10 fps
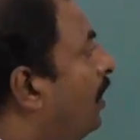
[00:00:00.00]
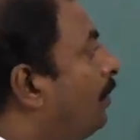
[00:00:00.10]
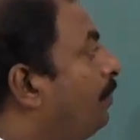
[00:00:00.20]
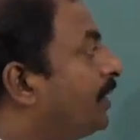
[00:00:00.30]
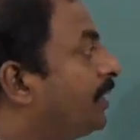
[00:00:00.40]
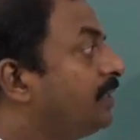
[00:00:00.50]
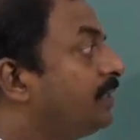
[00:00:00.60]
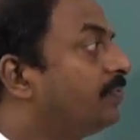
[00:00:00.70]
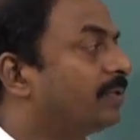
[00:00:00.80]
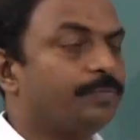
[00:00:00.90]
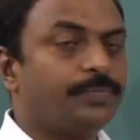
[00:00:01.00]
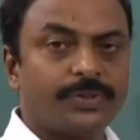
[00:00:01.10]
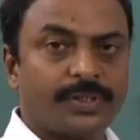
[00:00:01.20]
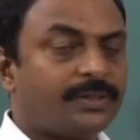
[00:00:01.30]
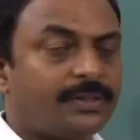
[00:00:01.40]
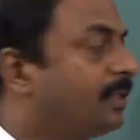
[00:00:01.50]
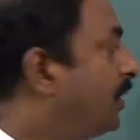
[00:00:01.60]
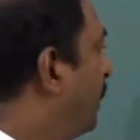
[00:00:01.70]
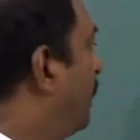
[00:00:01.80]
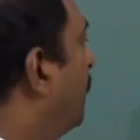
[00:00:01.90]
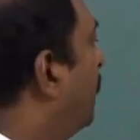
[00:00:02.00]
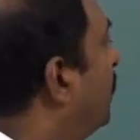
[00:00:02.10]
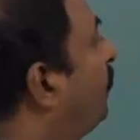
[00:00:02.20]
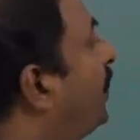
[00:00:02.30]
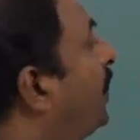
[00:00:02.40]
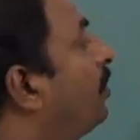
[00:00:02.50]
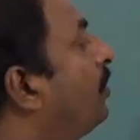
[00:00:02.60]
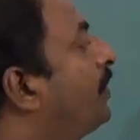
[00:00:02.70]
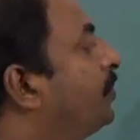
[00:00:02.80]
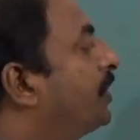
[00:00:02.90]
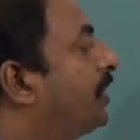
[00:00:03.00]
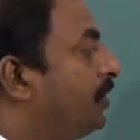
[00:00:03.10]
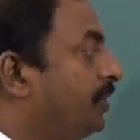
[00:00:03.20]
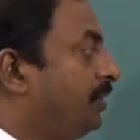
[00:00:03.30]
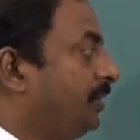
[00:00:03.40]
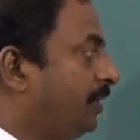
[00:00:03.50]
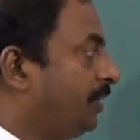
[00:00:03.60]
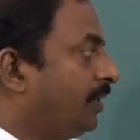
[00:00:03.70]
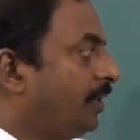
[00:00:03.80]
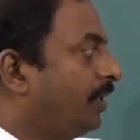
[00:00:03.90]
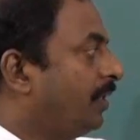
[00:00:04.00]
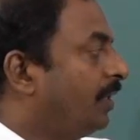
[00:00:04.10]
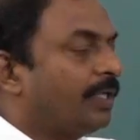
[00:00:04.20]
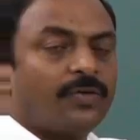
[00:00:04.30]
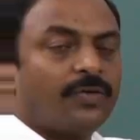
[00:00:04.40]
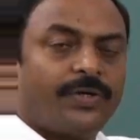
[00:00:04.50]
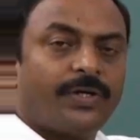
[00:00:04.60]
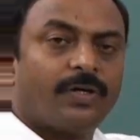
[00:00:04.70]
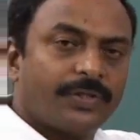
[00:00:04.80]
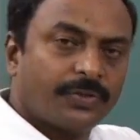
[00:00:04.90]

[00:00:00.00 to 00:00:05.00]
applications of computers in the field of education. In the field of